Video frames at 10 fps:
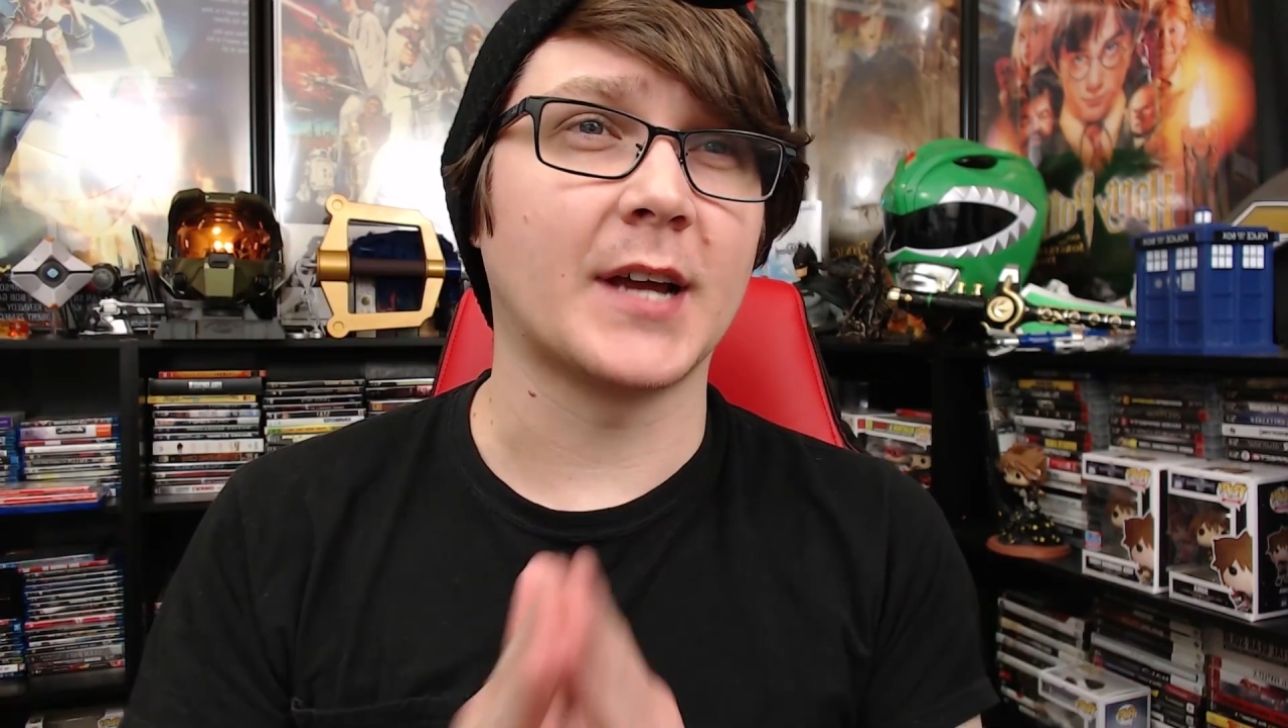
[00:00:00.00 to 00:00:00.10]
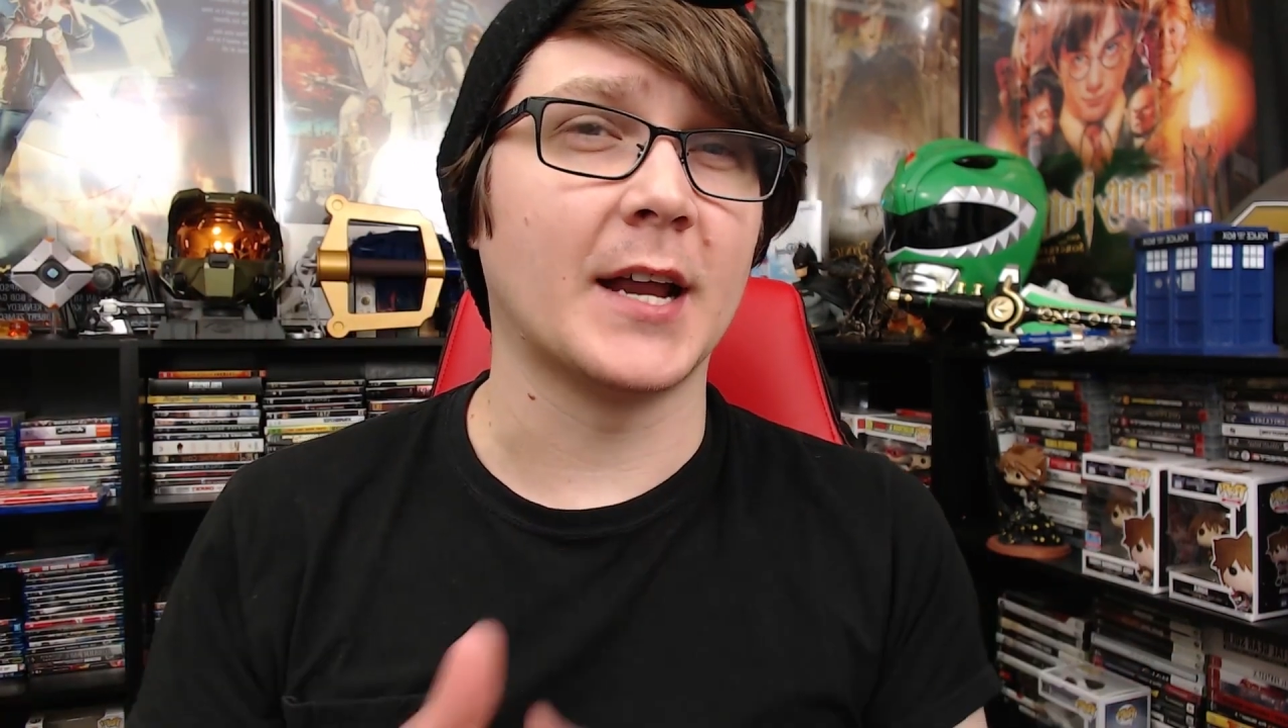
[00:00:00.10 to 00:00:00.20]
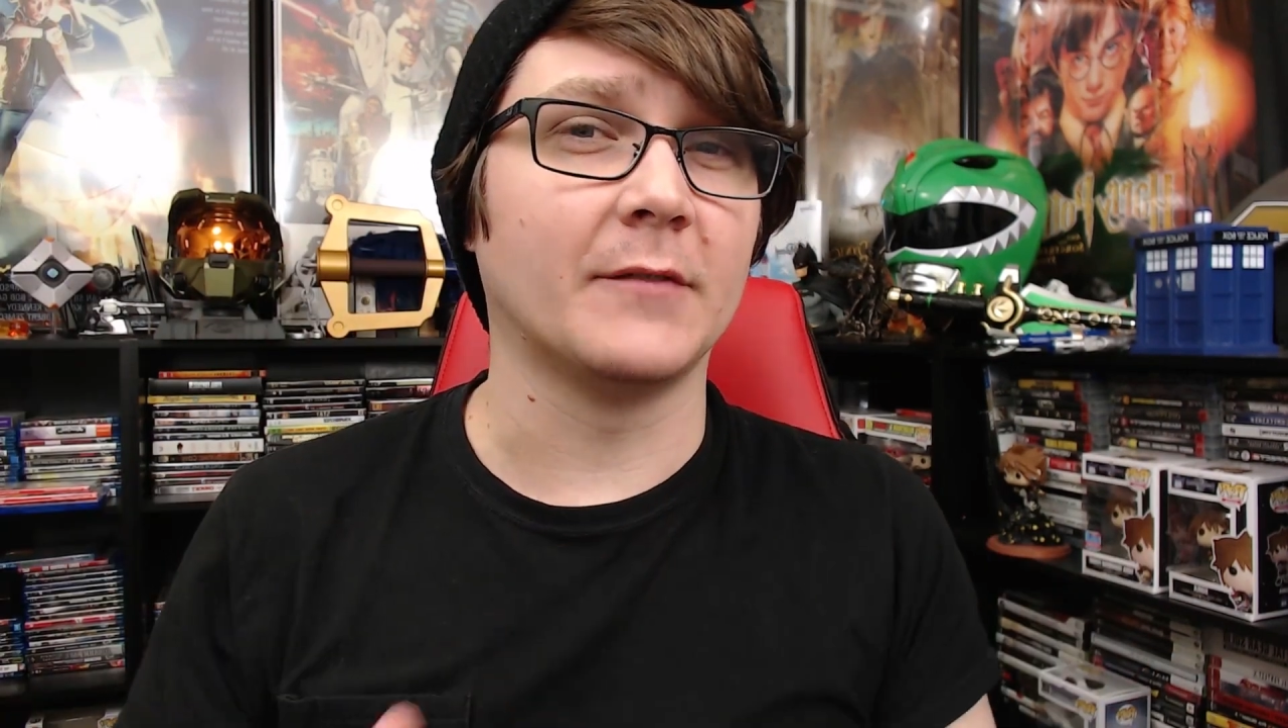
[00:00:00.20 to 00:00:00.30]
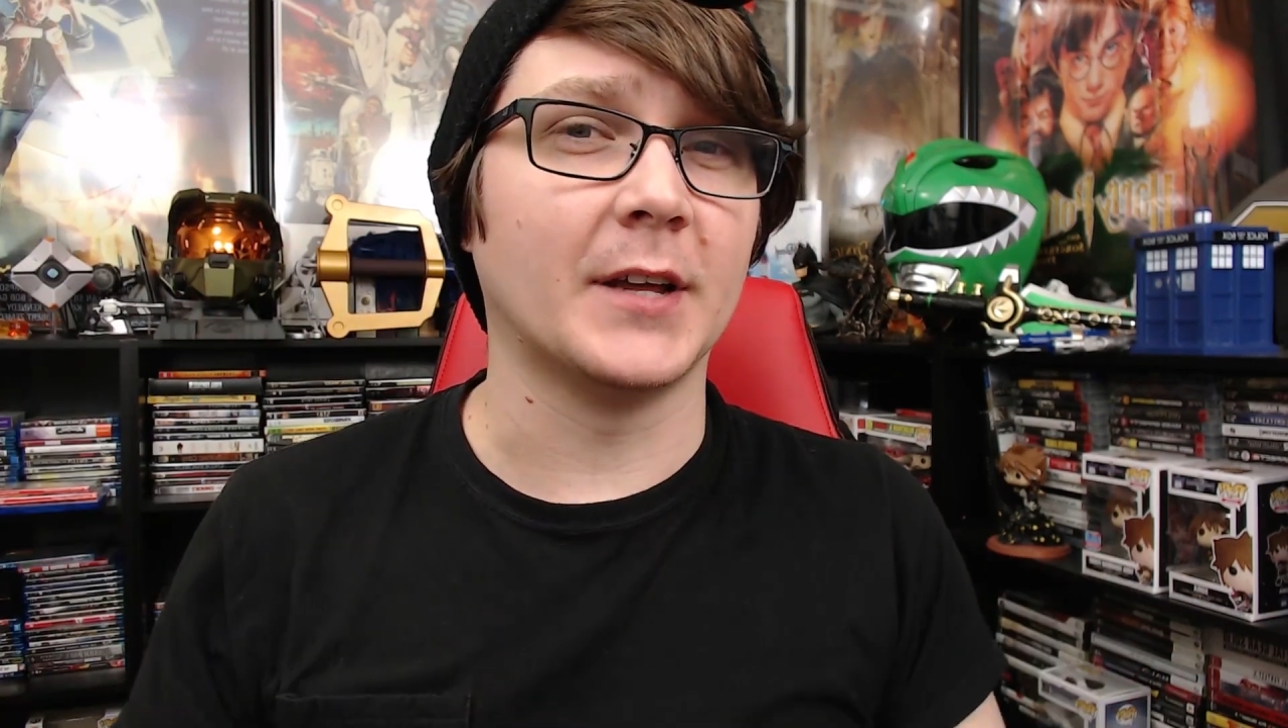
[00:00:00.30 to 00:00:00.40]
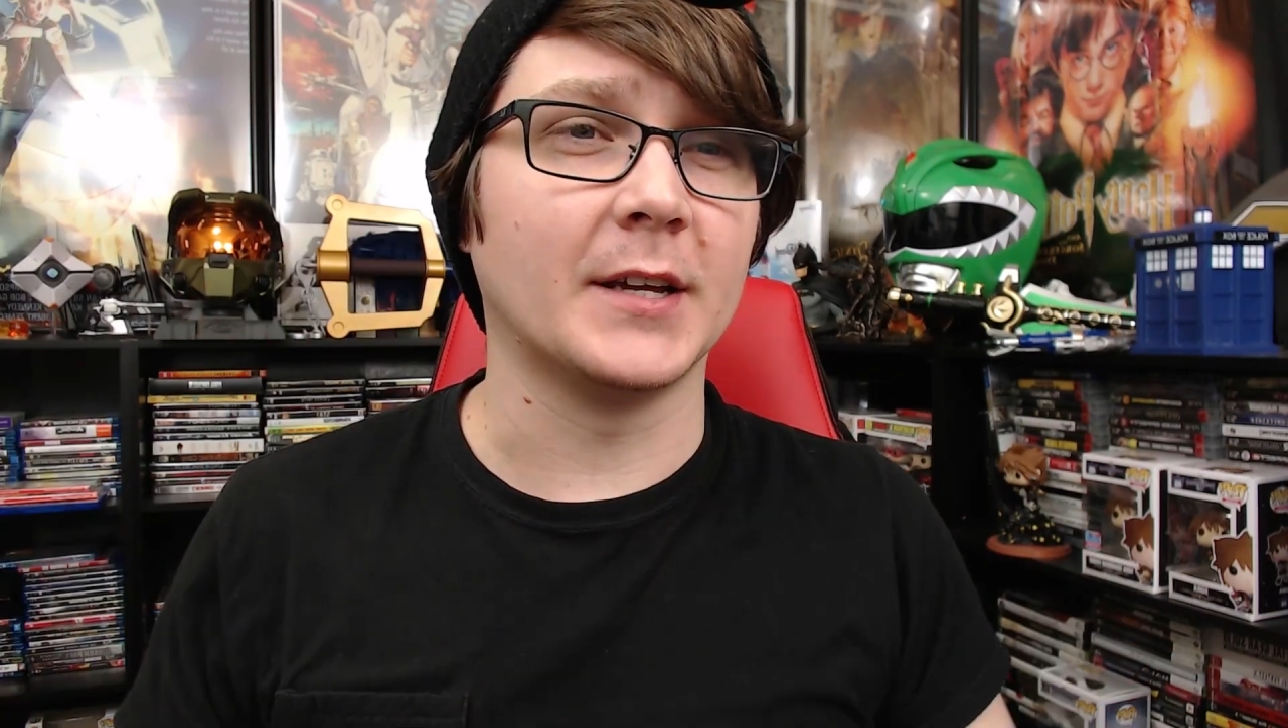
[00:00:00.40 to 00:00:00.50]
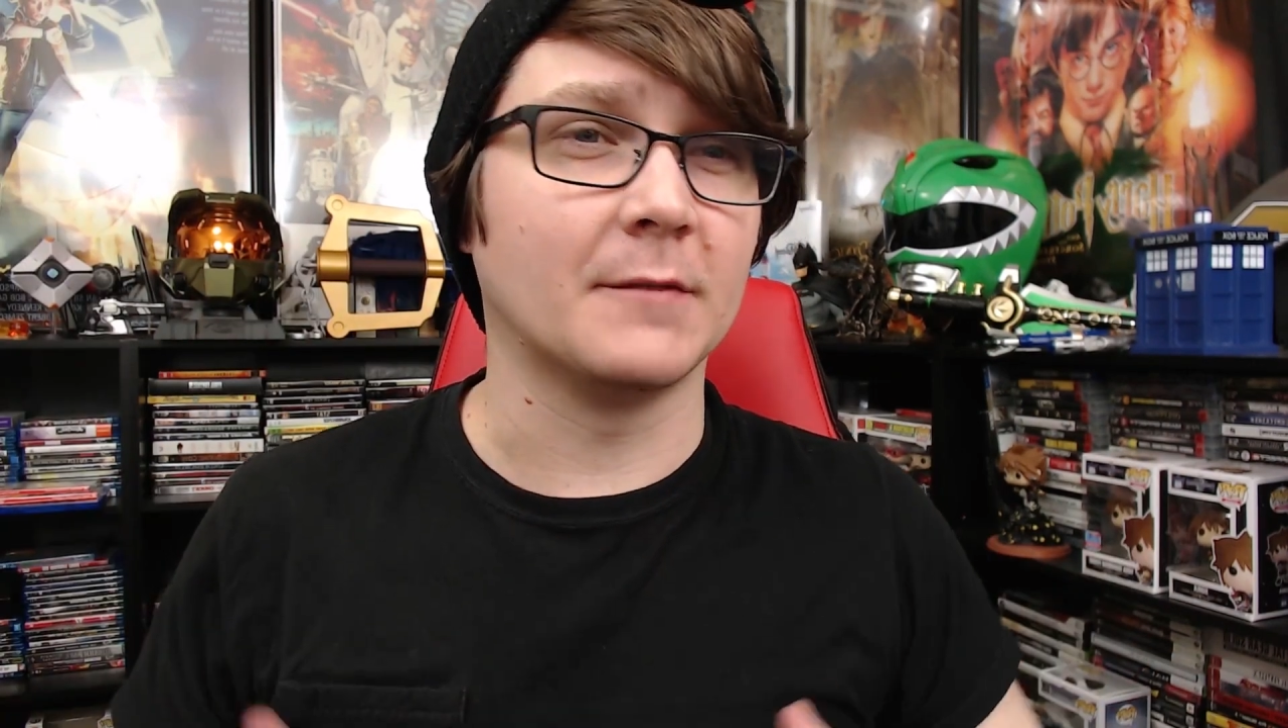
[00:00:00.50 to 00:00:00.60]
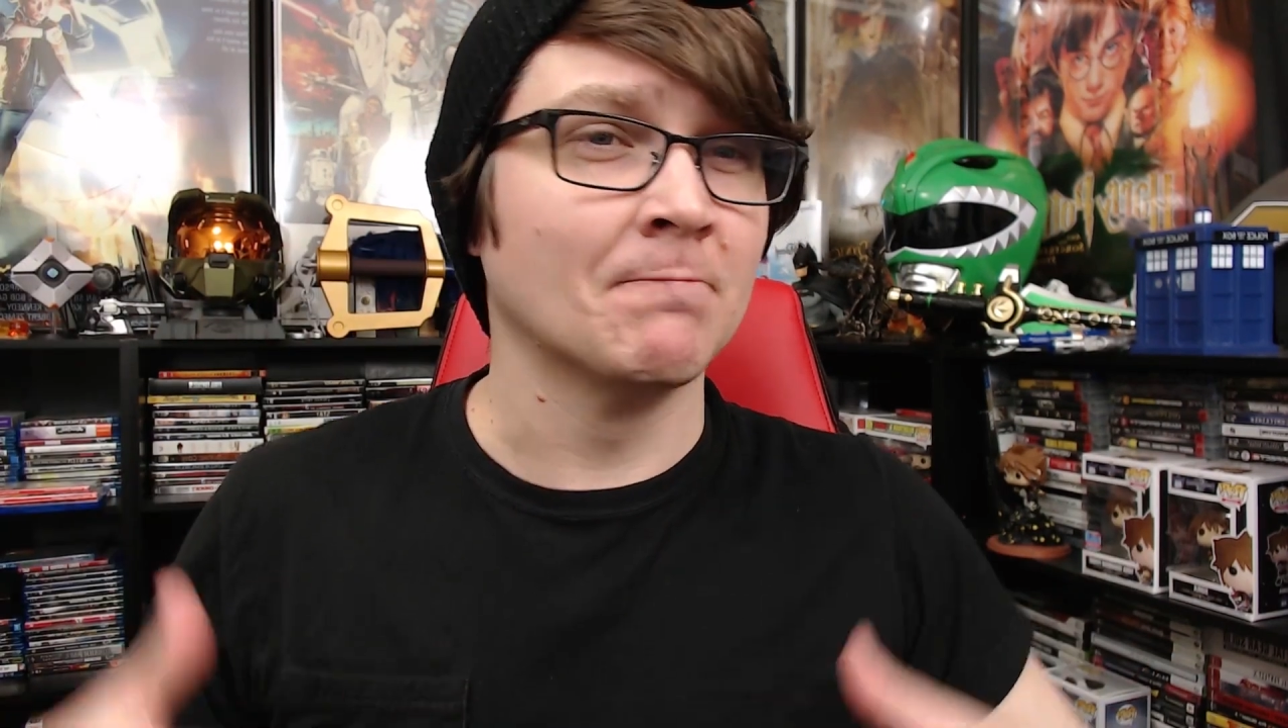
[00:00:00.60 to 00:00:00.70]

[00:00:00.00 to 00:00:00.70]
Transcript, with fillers: kind of like